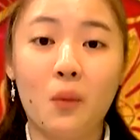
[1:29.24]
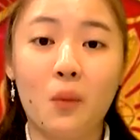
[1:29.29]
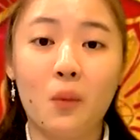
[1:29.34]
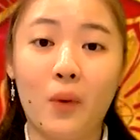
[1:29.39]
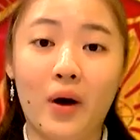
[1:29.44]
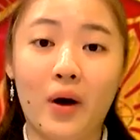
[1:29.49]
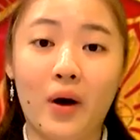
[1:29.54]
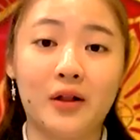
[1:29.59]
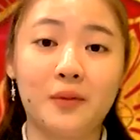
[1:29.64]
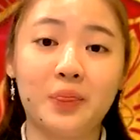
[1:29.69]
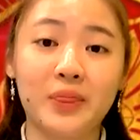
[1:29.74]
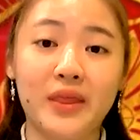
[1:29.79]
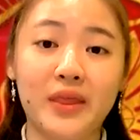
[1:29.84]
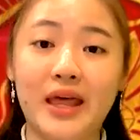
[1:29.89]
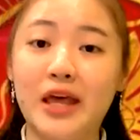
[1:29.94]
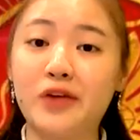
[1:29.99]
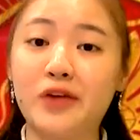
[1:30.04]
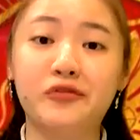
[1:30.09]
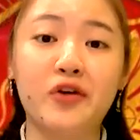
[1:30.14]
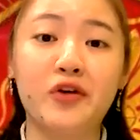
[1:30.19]
Well,
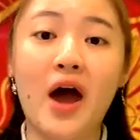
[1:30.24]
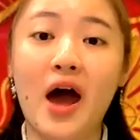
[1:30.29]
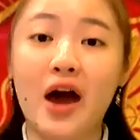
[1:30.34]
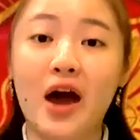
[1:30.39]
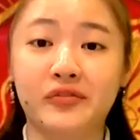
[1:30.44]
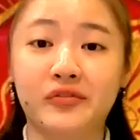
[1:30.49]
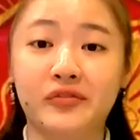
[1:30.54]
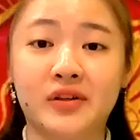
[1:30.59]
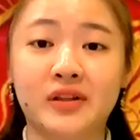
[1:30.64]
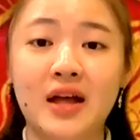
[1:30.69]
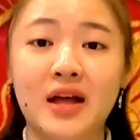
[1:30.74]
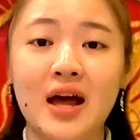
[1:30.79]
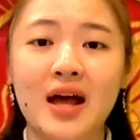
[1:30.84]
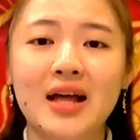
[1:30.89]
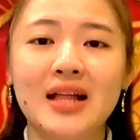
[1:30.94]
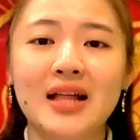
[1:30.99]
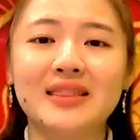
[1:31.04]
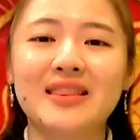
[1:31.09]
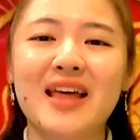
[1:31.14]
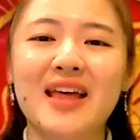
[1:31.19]
if you haven't,
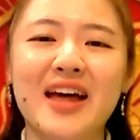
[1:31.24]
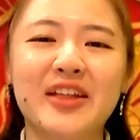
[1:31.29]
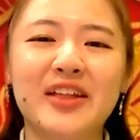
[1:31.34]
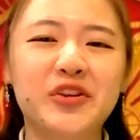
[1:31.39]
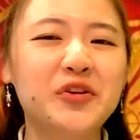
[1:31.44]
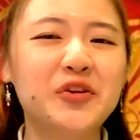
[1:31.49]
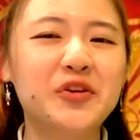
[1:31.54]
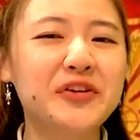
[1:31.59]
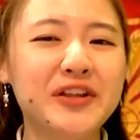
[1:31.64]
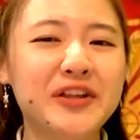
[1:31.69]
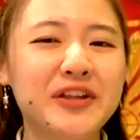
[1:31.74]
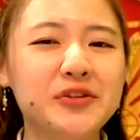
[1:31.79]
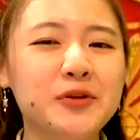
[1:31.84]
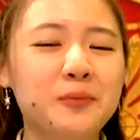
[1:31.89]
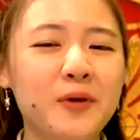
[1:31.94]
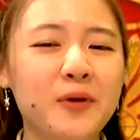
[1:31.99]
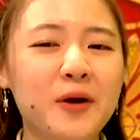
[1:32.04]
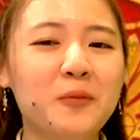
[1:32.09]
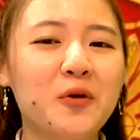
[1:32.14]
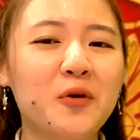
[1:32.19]
then you need to
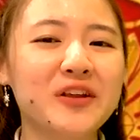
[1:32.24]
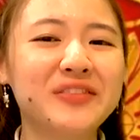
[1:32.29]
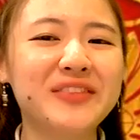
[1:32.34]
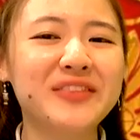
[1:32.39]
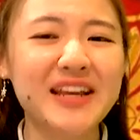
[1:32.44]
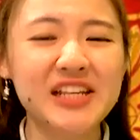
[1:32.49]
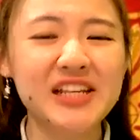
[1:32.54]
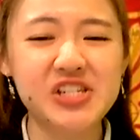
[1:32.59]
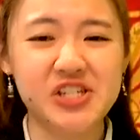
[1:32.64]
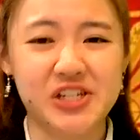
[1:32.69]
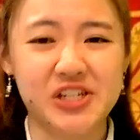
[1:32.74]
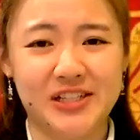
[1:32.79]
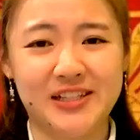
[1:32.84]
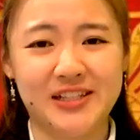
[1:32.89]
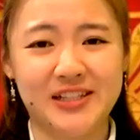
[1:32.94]
pay more attention